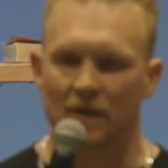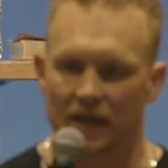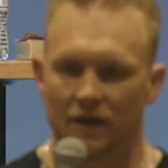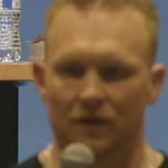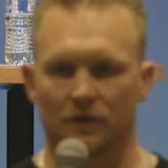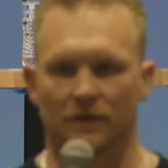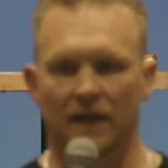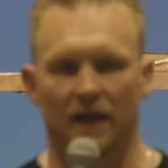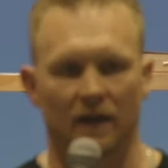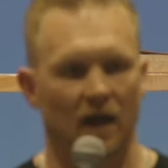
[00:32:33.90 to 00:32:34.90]
not. I'm not here to do
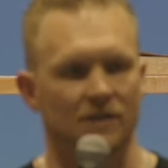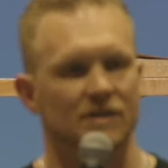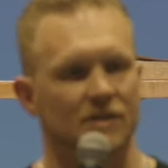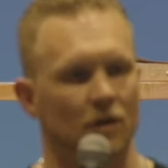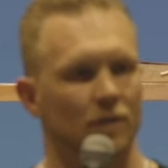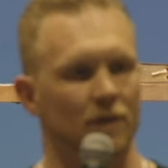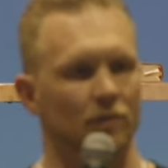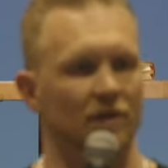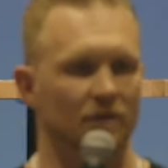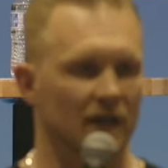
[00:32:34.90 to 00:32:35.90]
that. I just tell
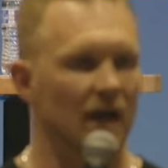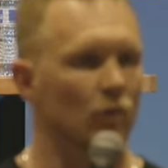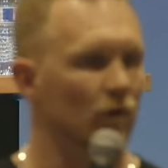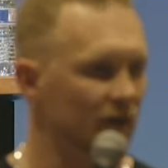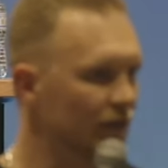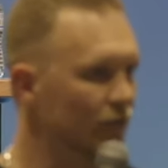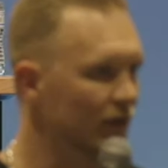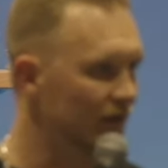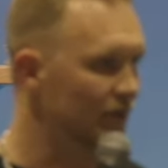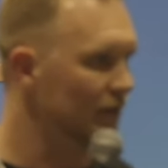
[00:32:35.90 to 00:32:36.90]
people, if you got one, get
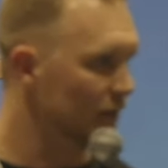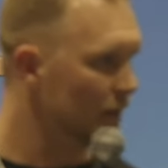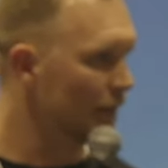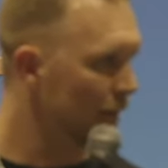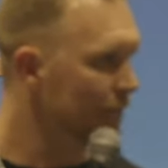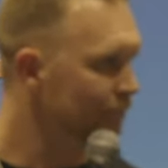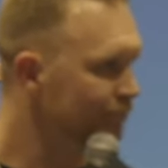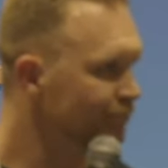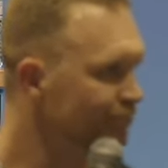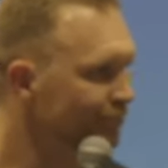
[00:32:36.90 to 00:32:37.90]
rid of it
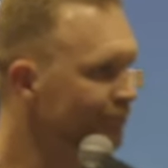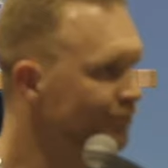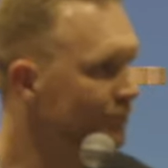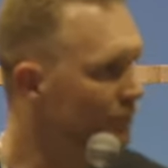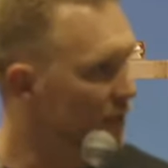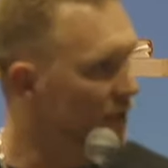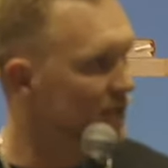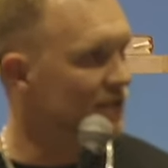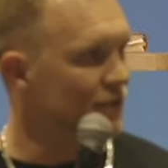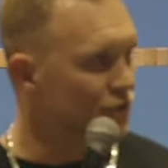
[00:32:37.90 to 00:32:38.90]

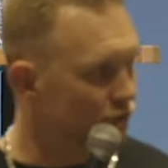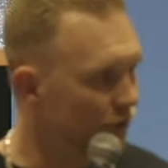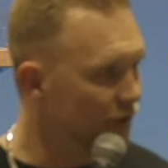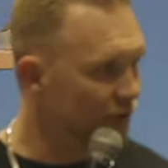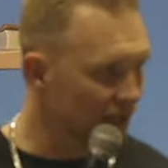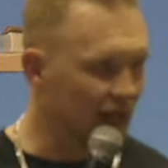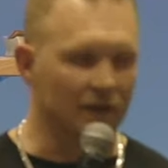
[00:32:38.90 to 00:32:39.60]
because it's destroying your